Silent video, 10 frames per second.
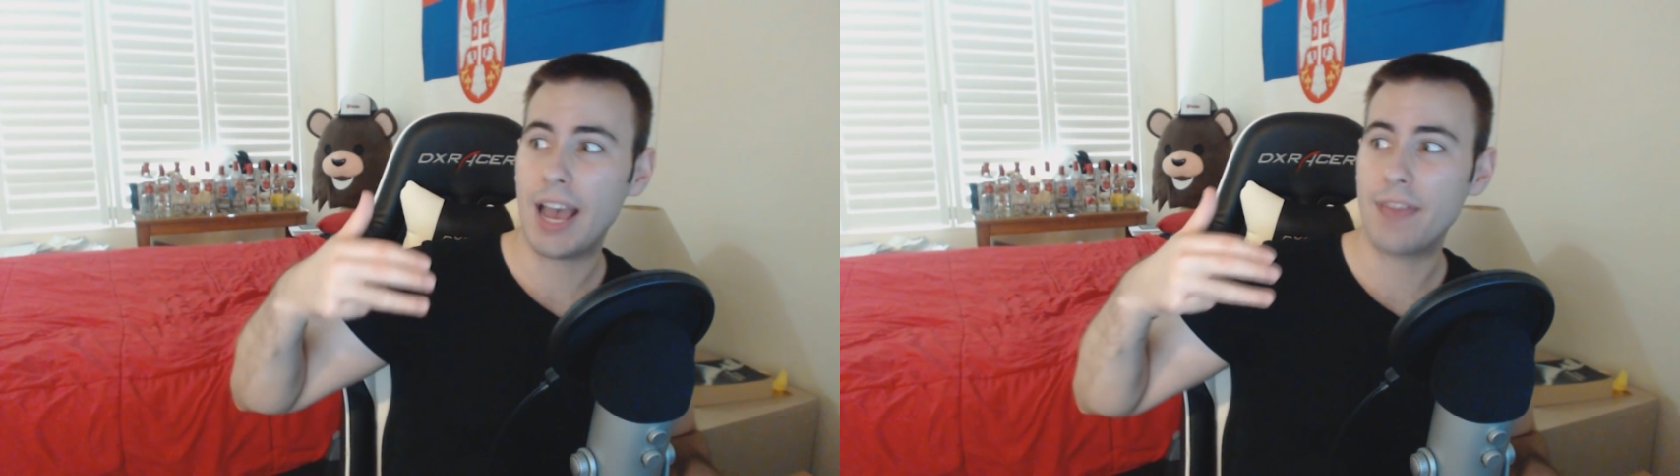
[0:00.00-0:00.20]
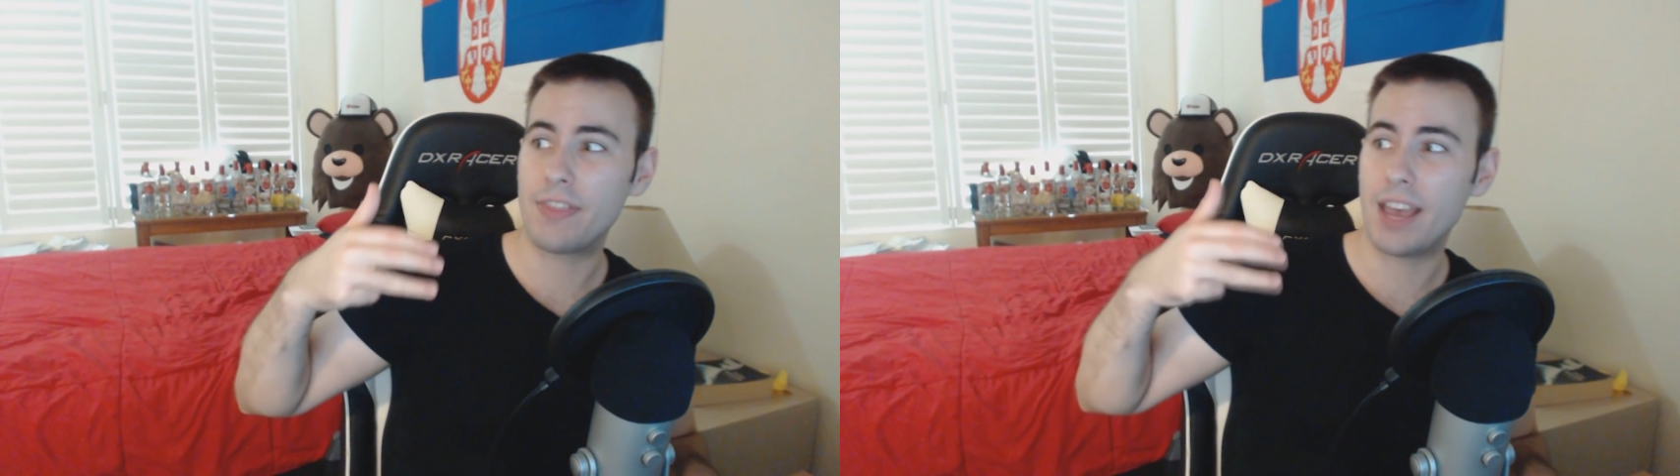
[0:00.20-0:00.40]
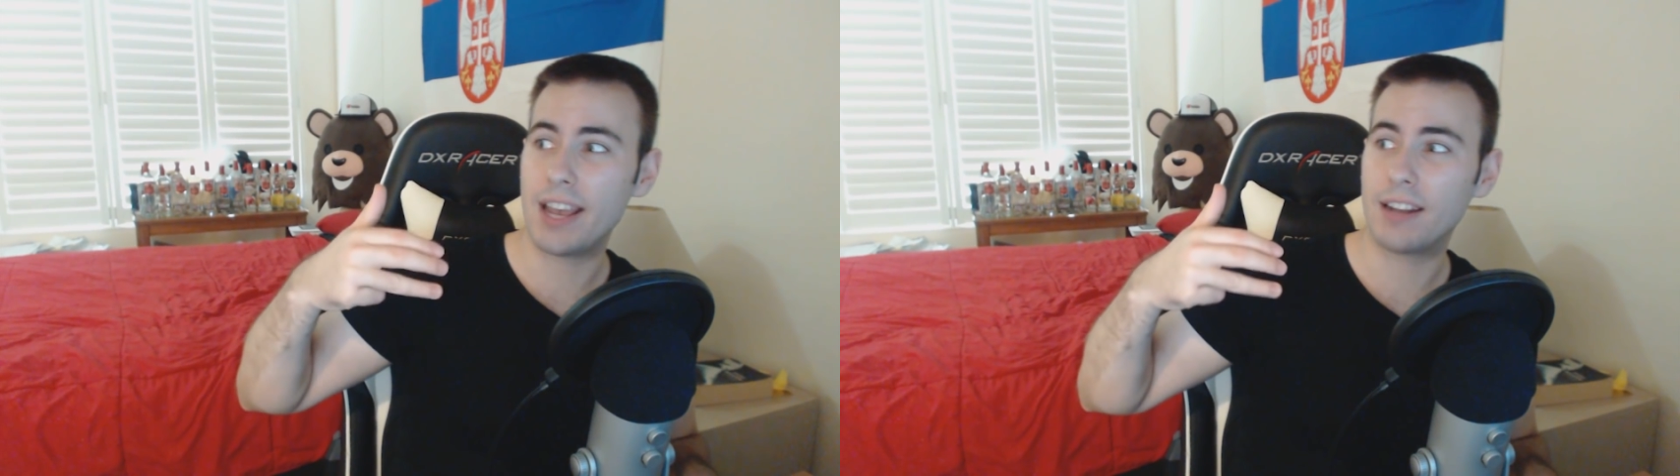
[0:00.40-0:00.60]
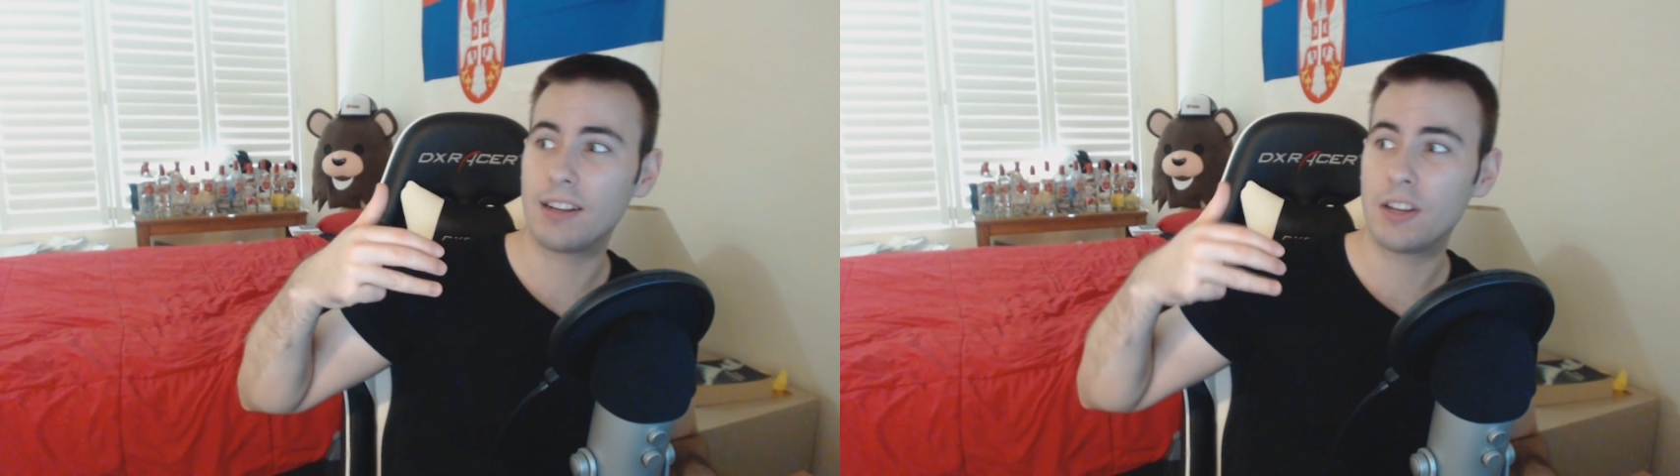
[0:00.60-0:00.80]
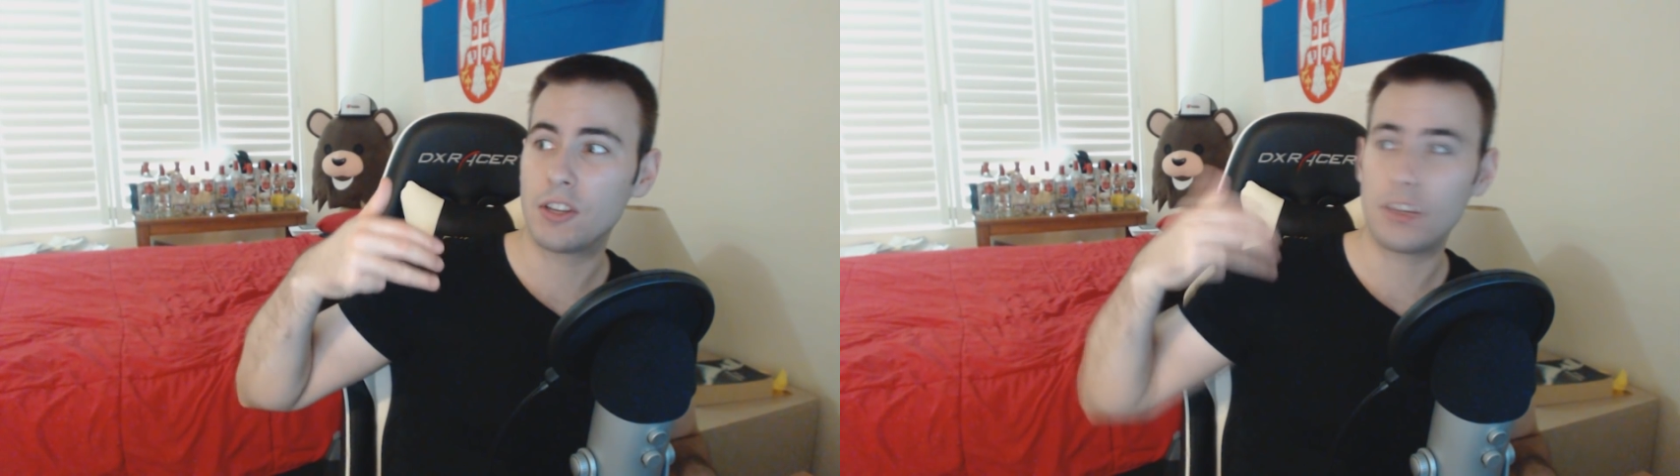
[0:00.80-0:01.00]
And
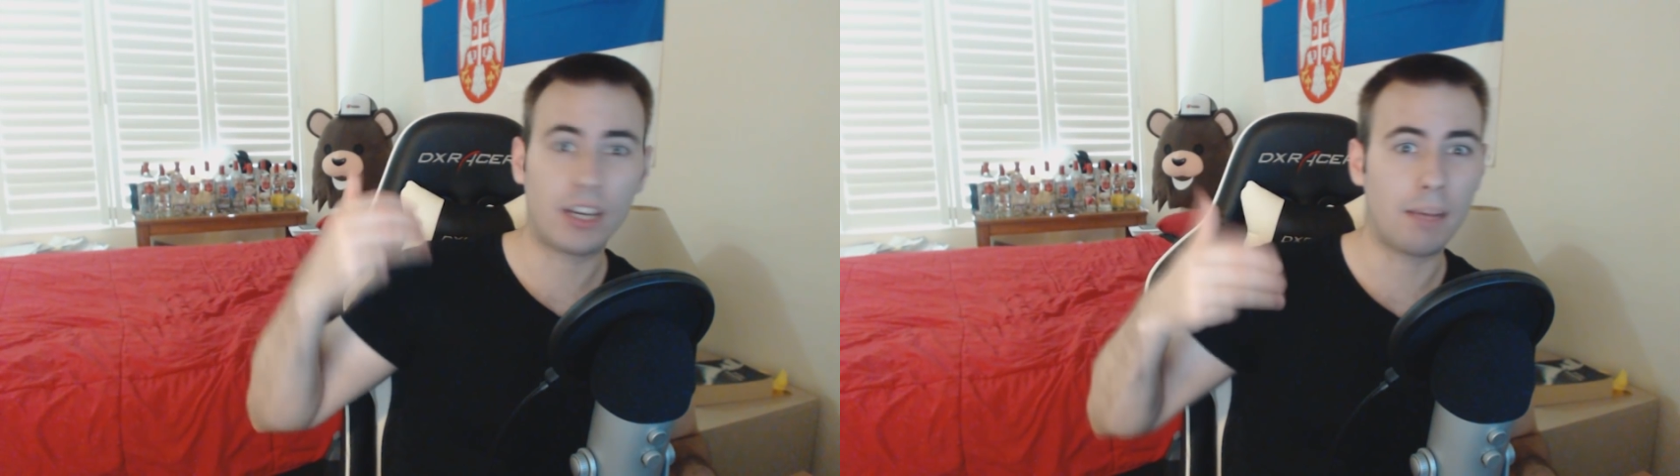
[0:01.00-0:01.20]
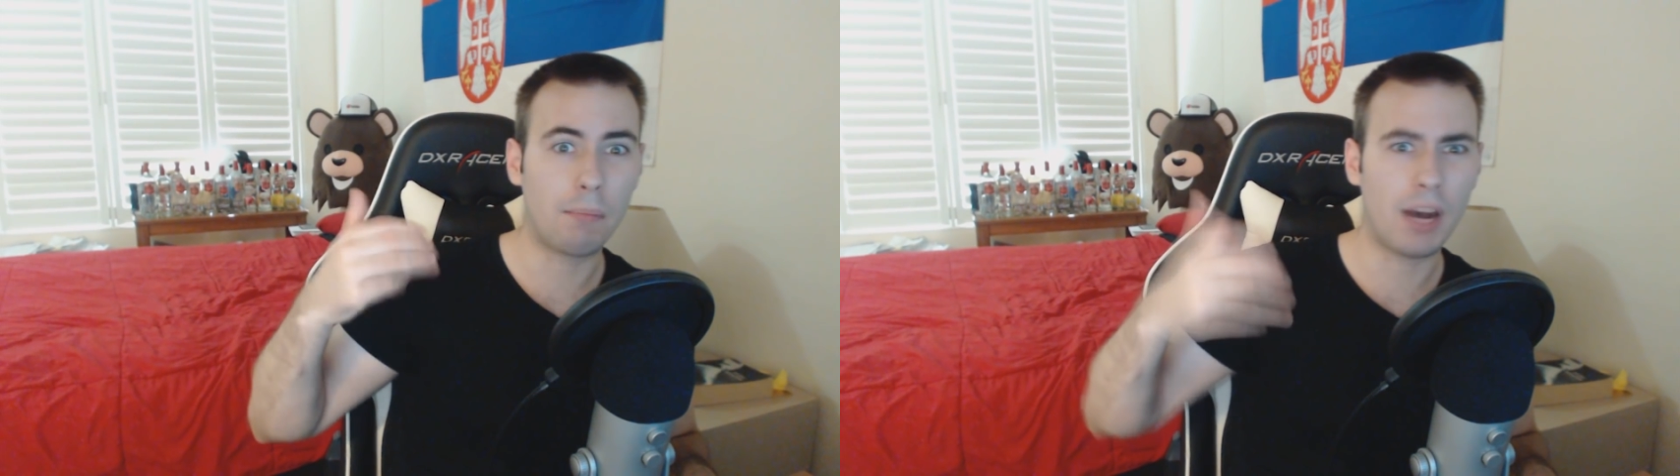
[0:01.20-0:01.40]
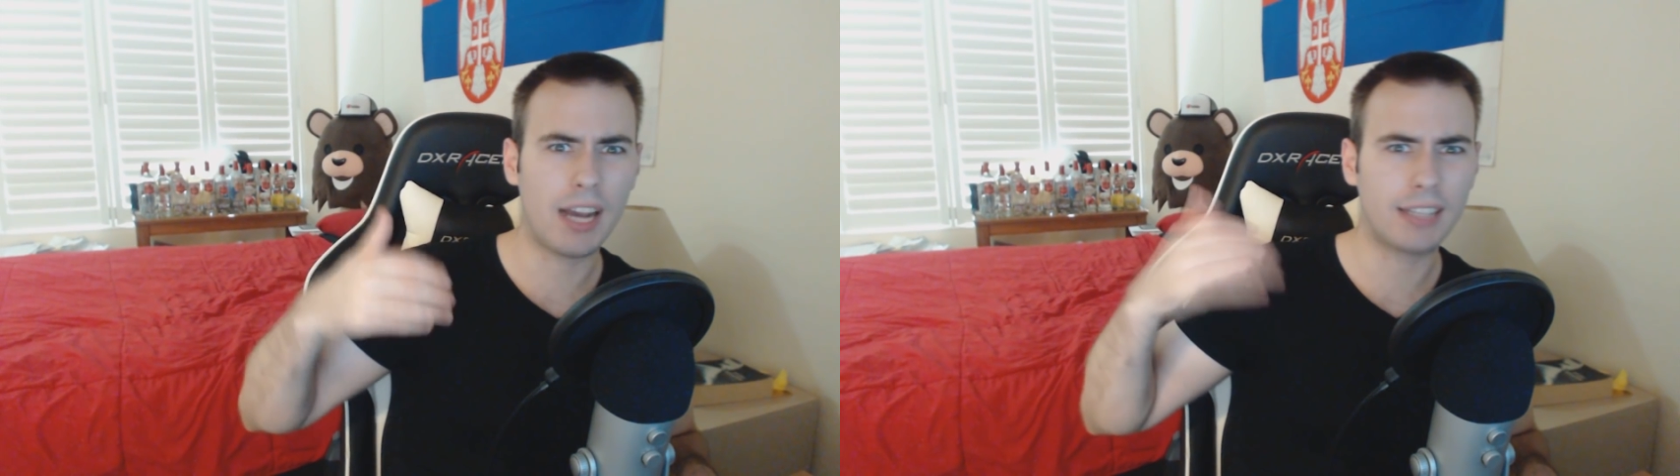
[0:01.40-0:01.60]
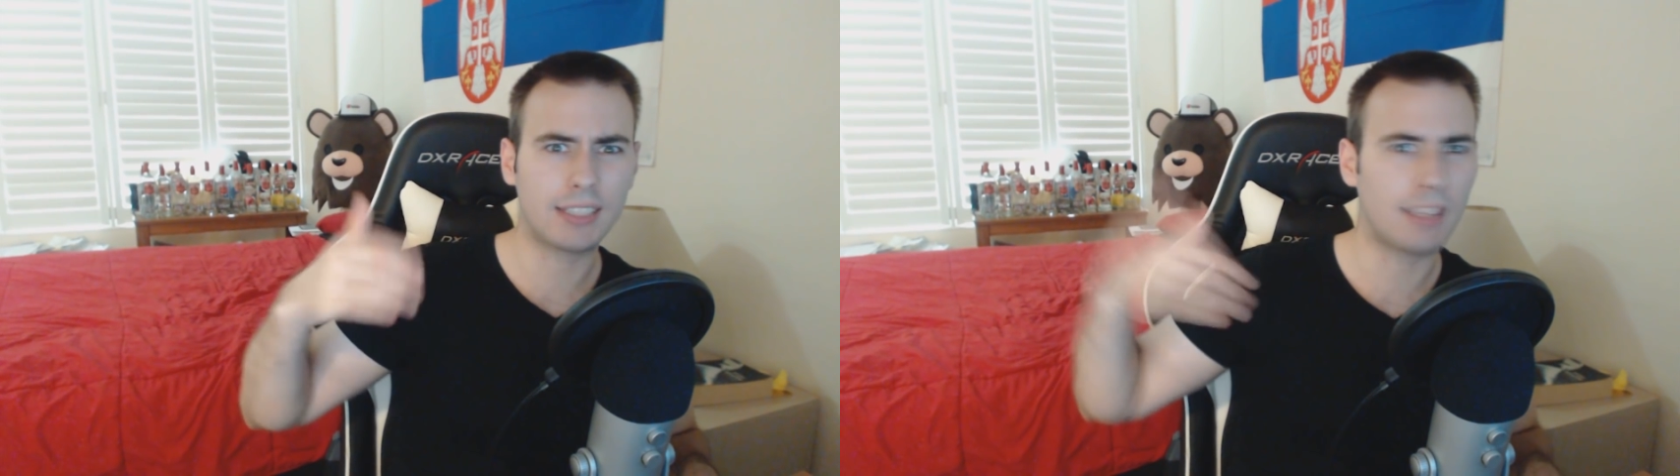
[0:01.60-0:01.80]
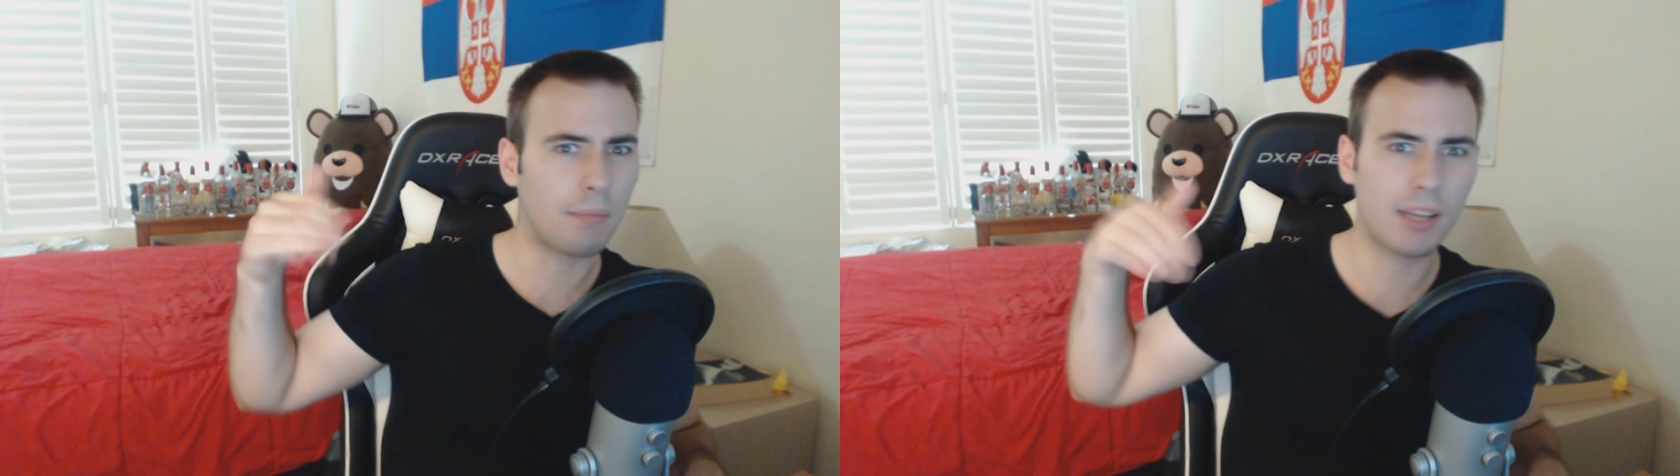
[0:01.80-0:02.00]
then you combine
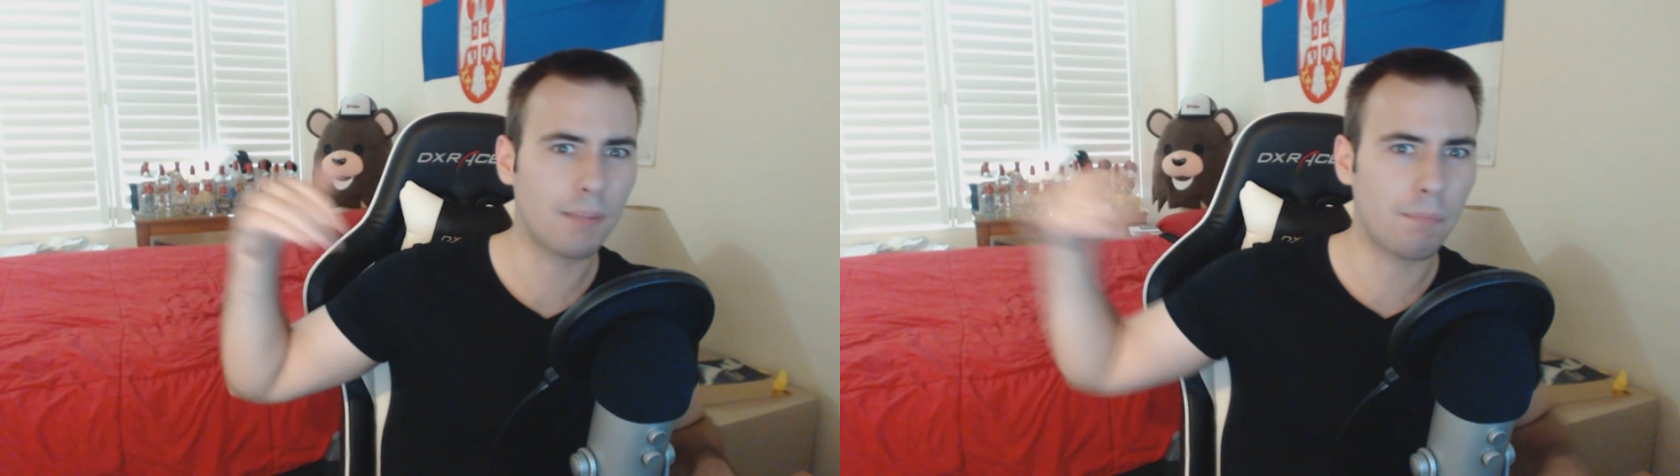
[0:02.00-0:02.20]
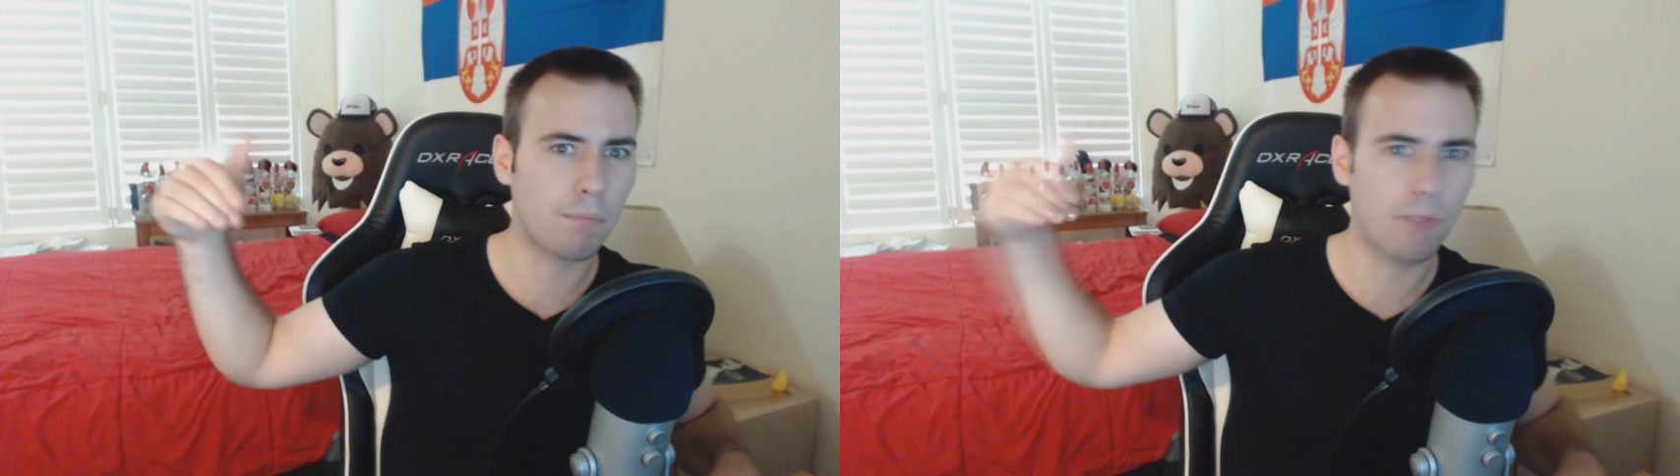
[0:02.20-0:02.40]
some other